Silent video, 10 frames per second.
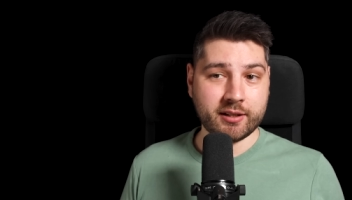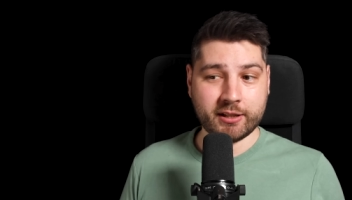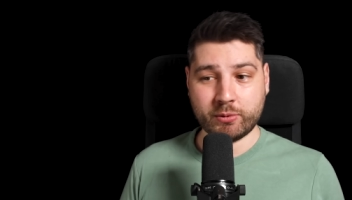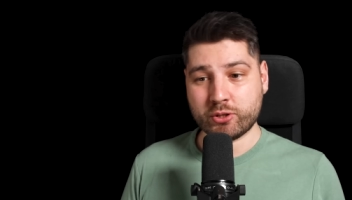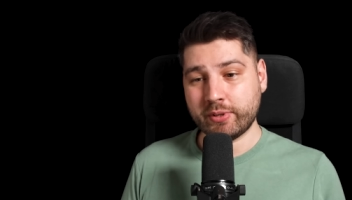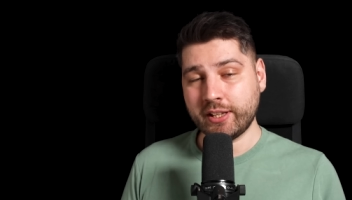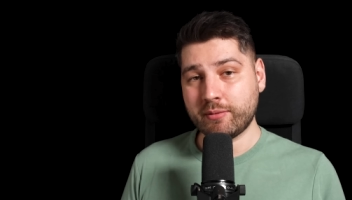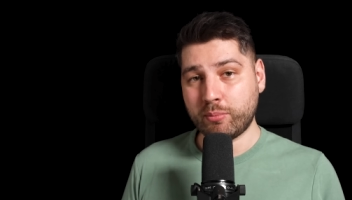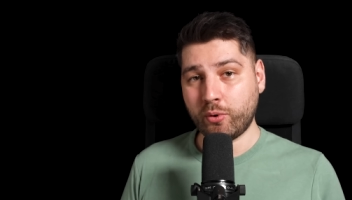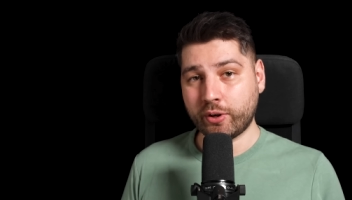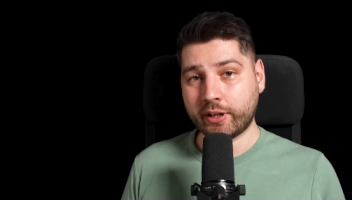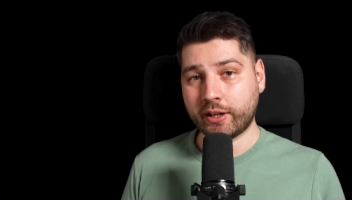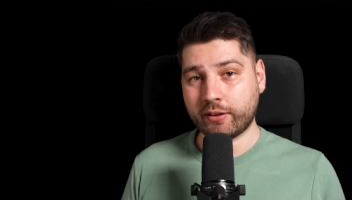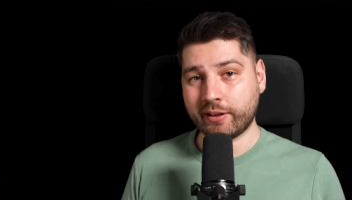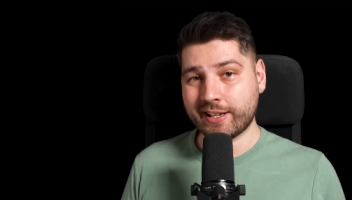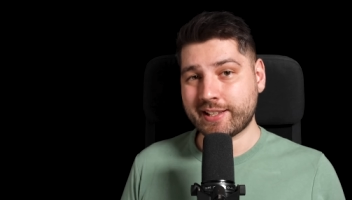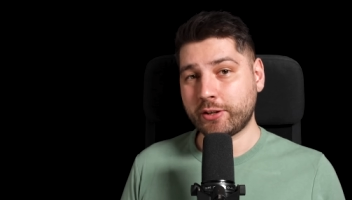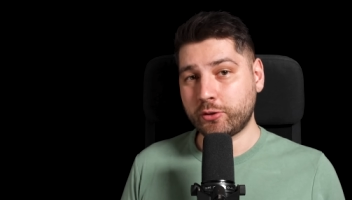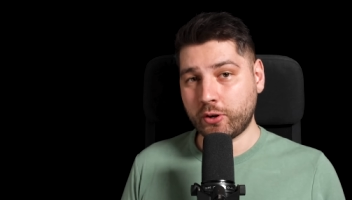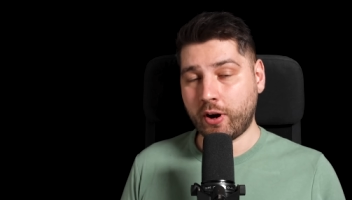And what's really important here is that
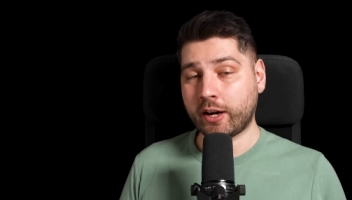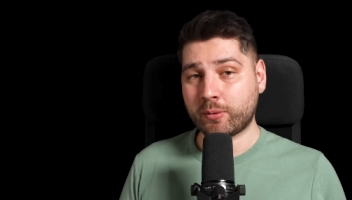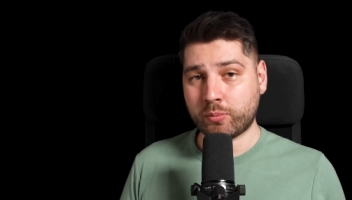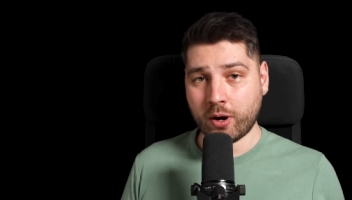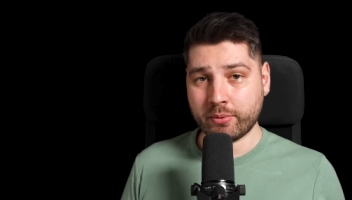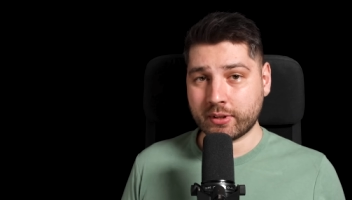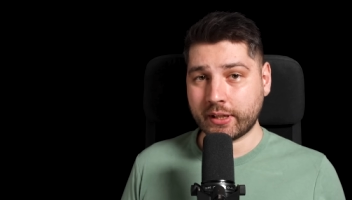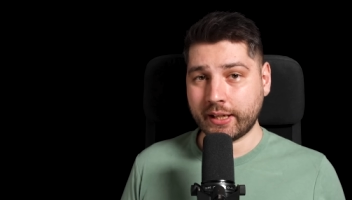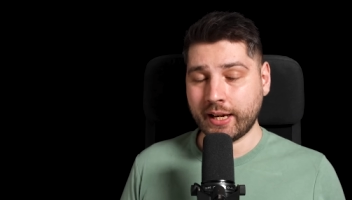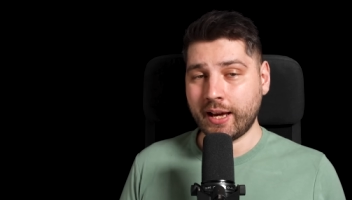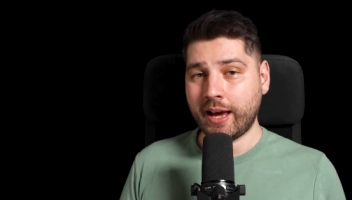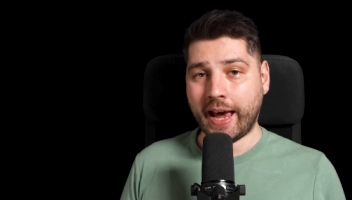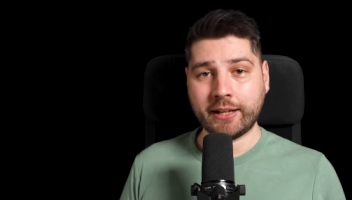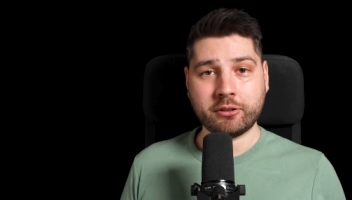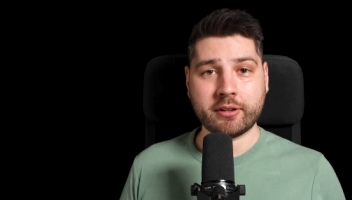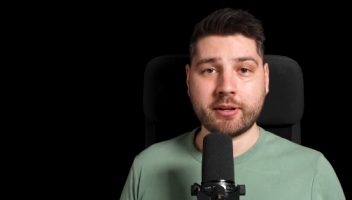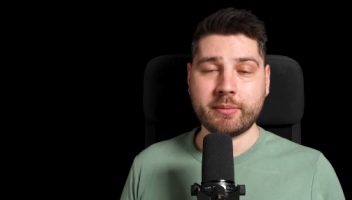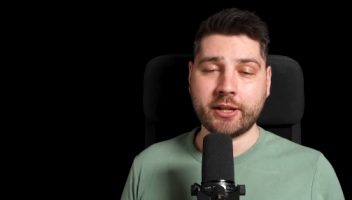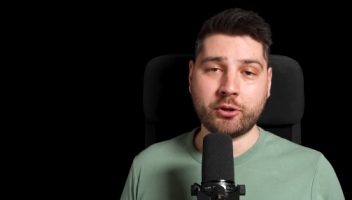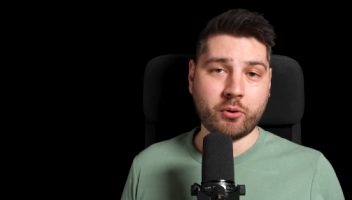you know how to properly handle them
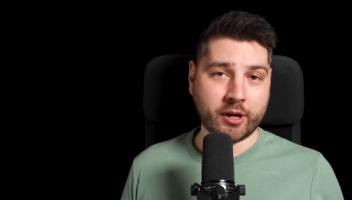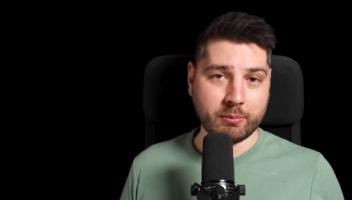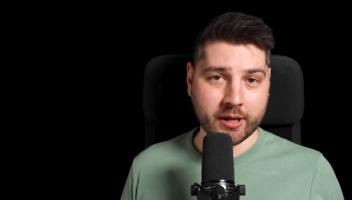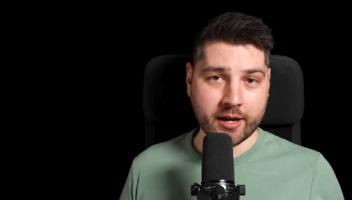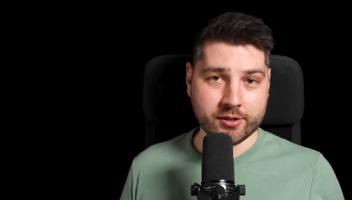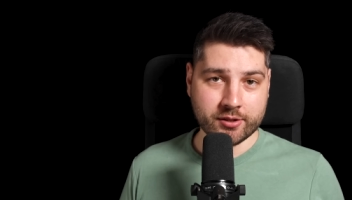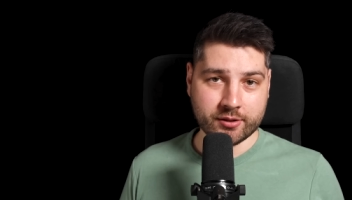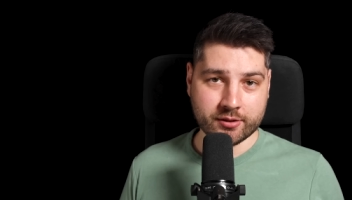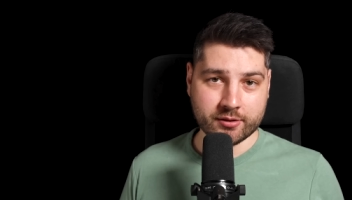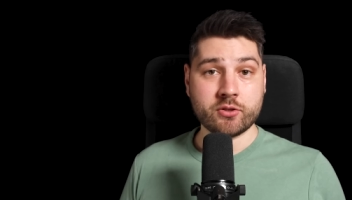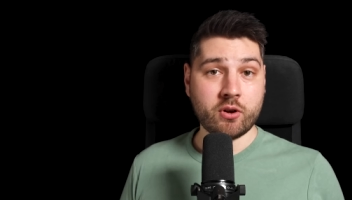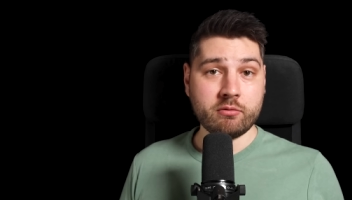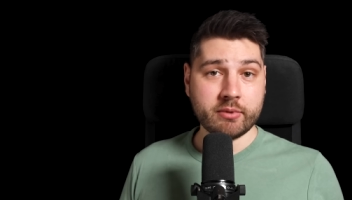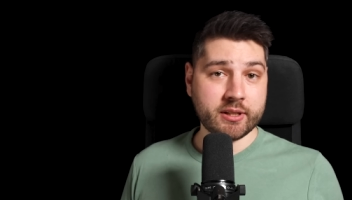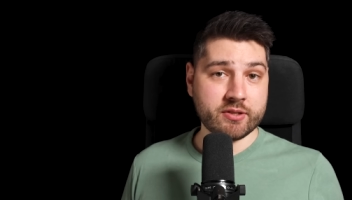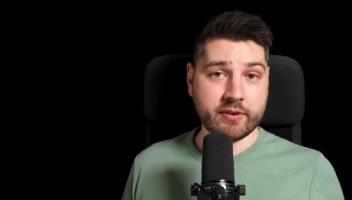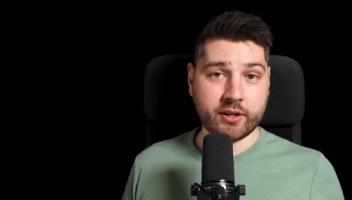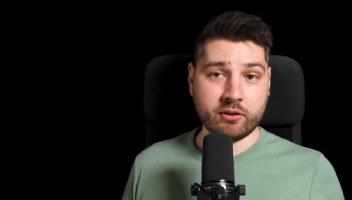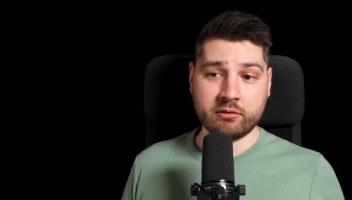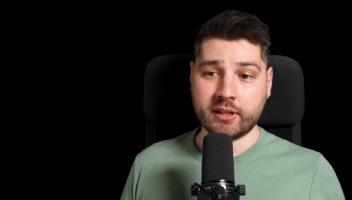in your own applications. So in this
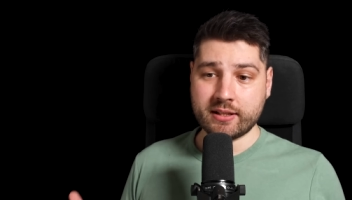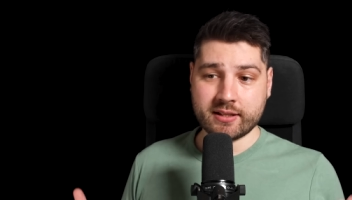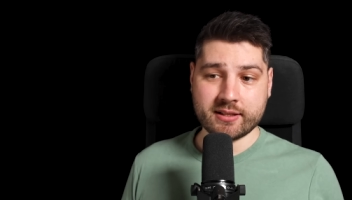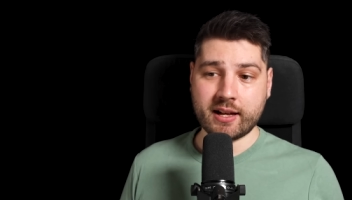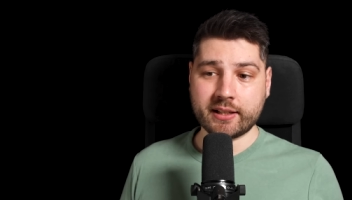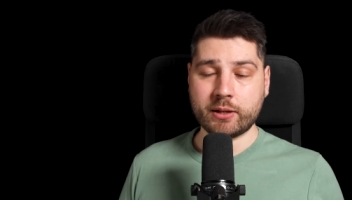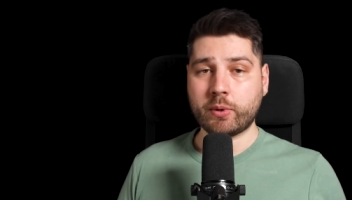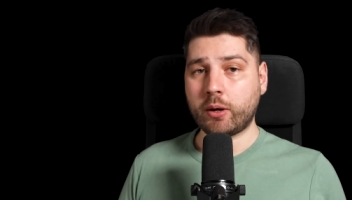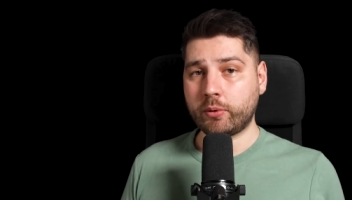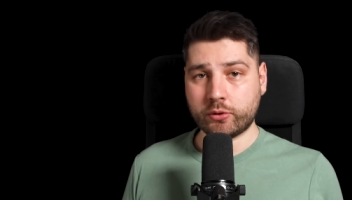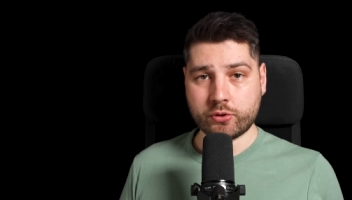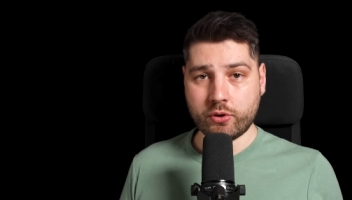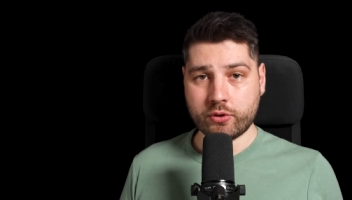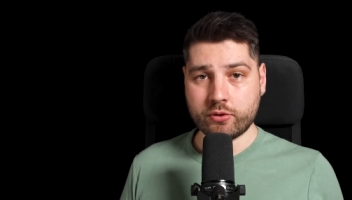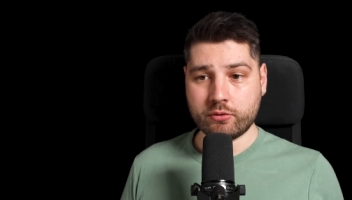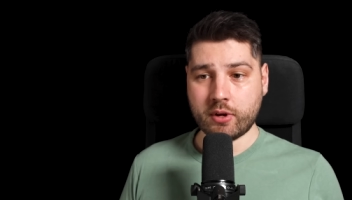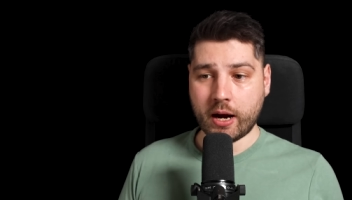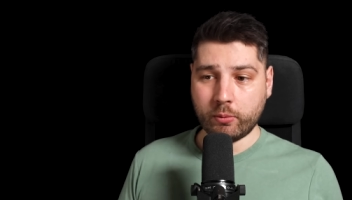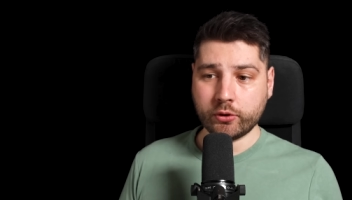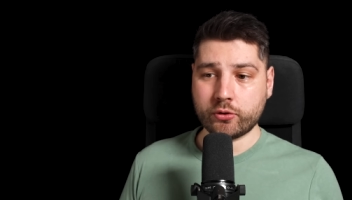video, that's exactly what I want to show you. I
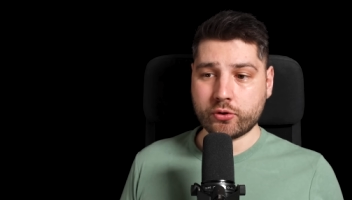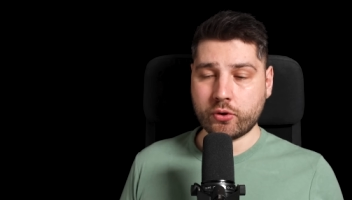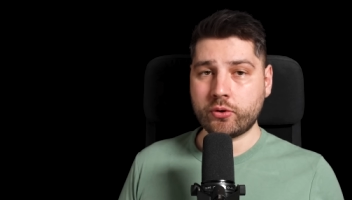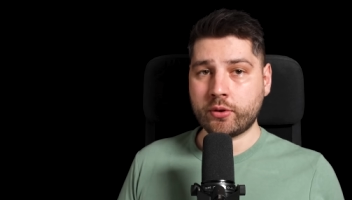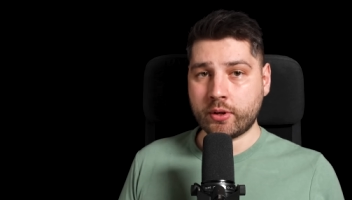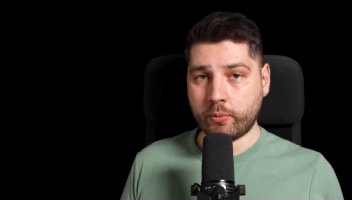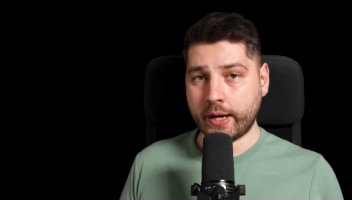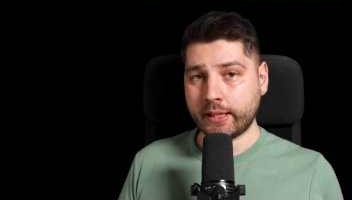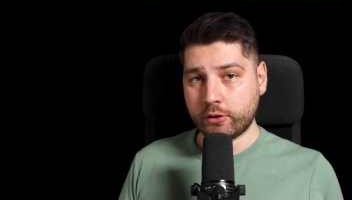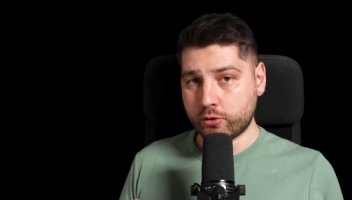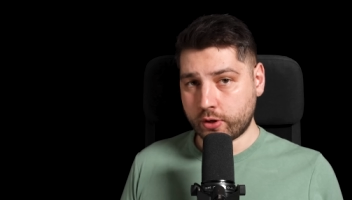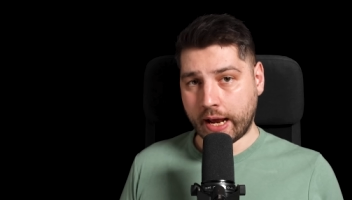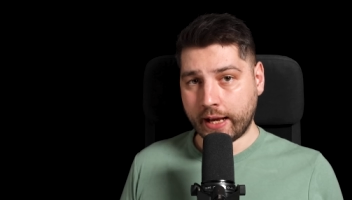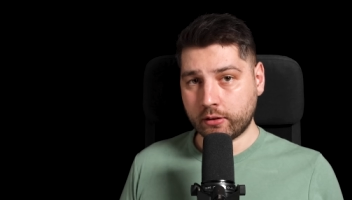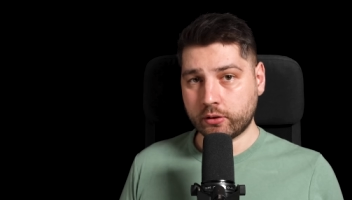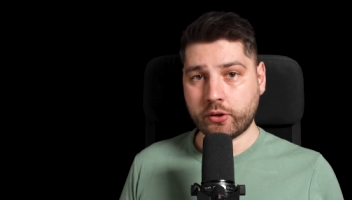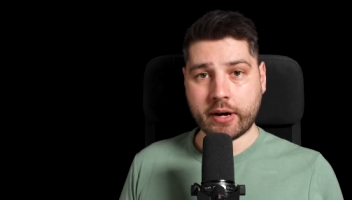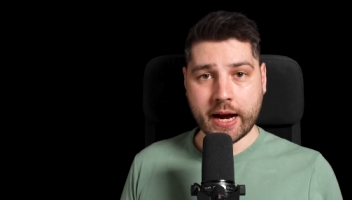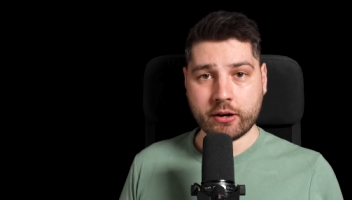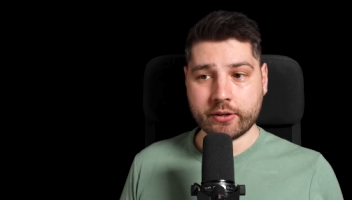want to show you the way that you should handle your
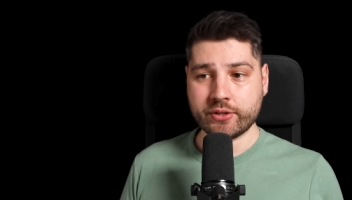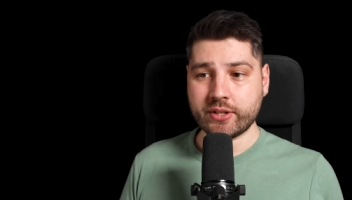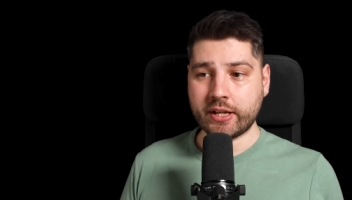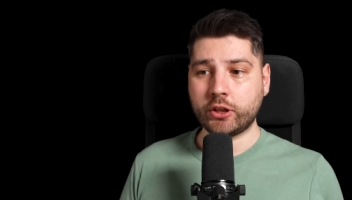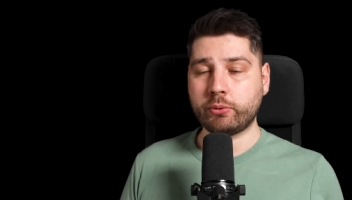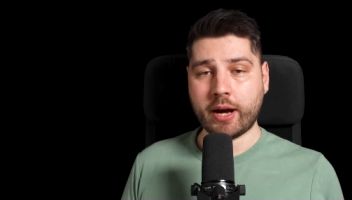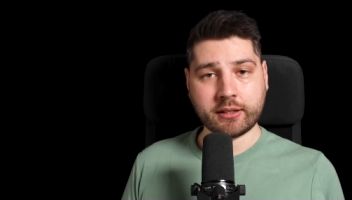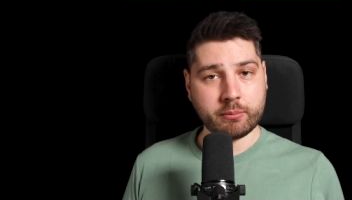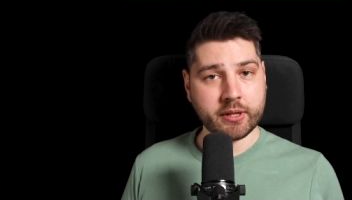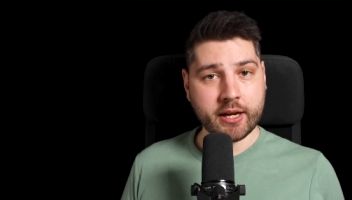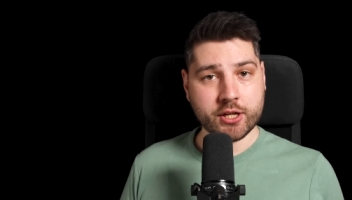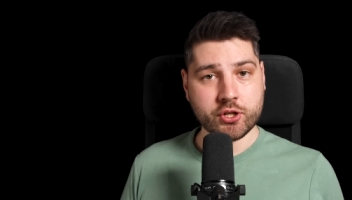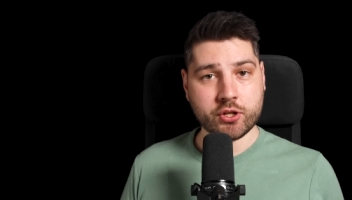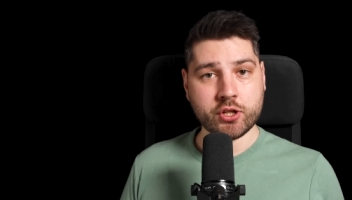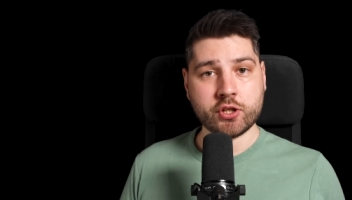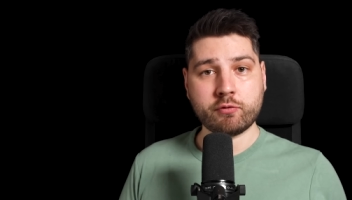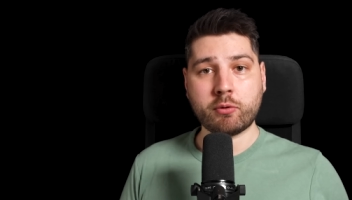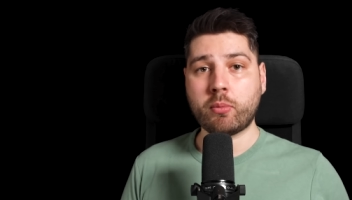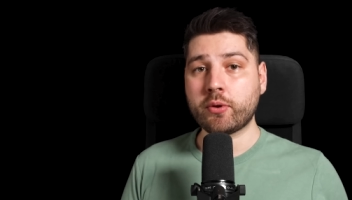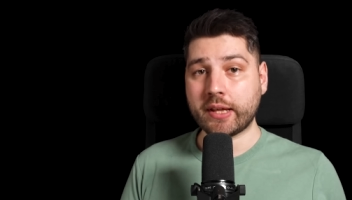errors in your React applications for
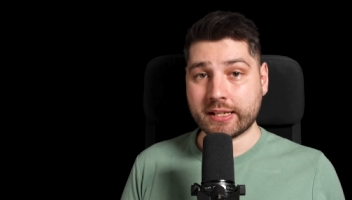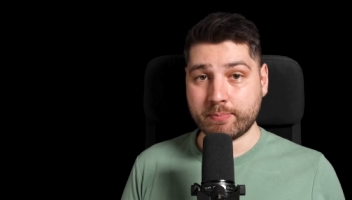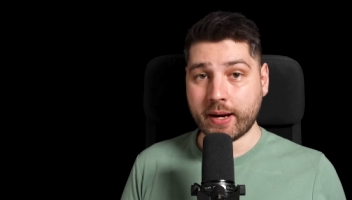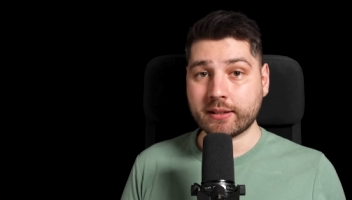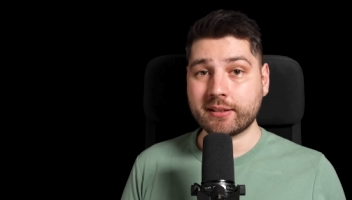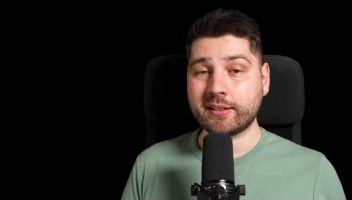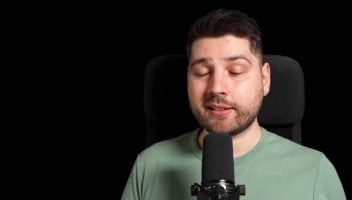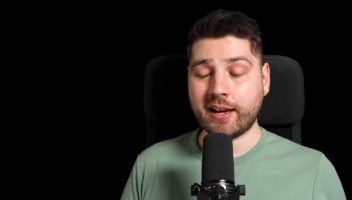both expected